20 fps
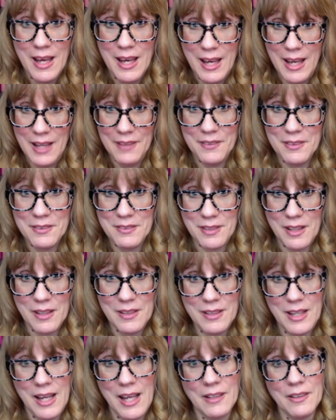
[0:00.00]
and the
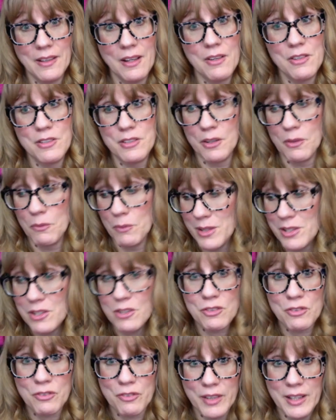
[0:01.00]
suntan lotion, which
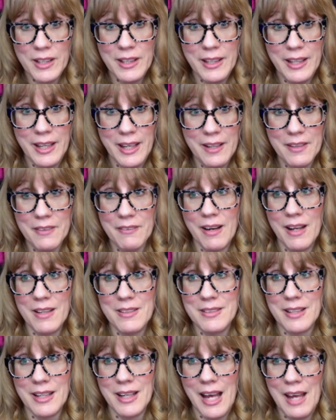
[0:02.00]
is really
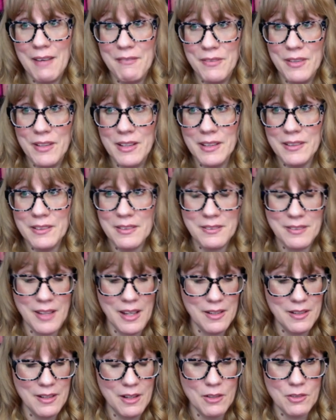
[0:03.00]
interesting. I feel like the
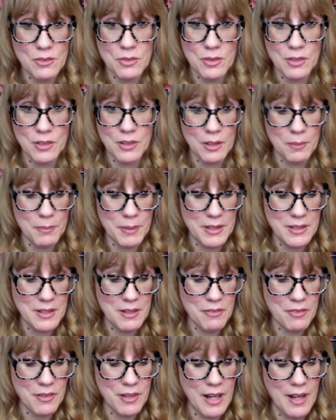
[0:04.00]
scent notes were a little bit
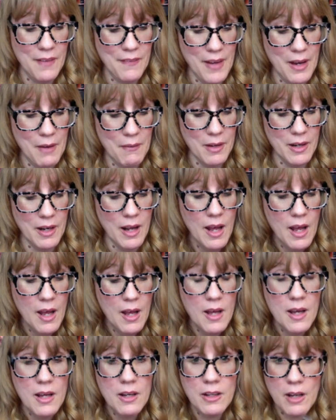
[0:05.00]
different on that one.
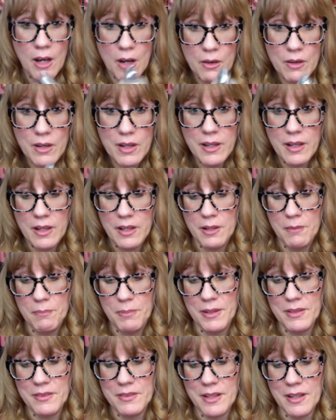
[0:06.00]
Coconut
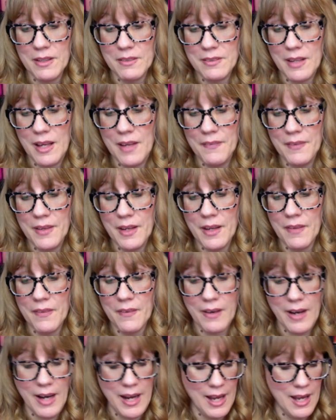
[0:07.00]
hibiscus, on the
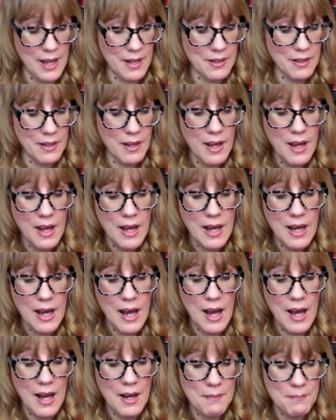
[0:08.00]
other hand,
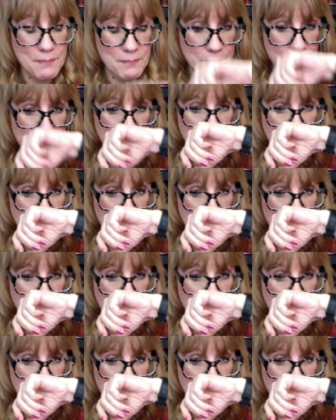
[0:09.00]
um,